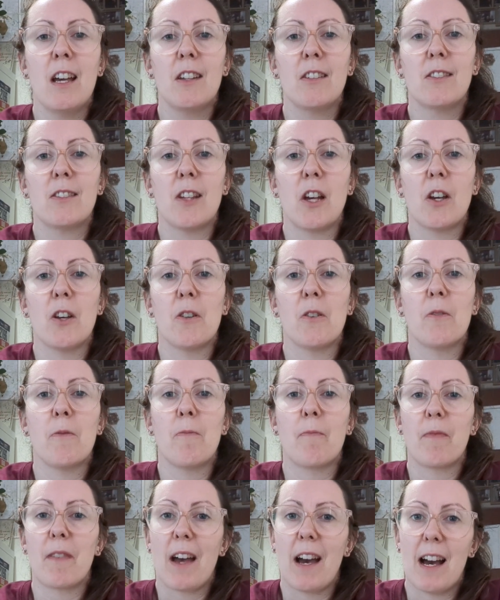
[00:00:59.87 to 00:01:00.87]

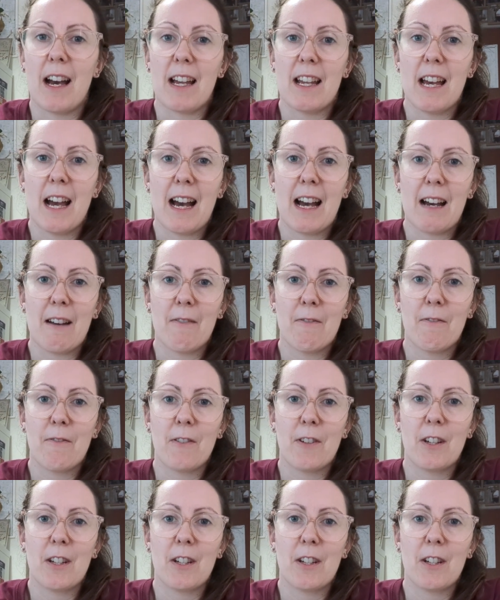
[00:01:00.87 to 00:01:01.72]
So I have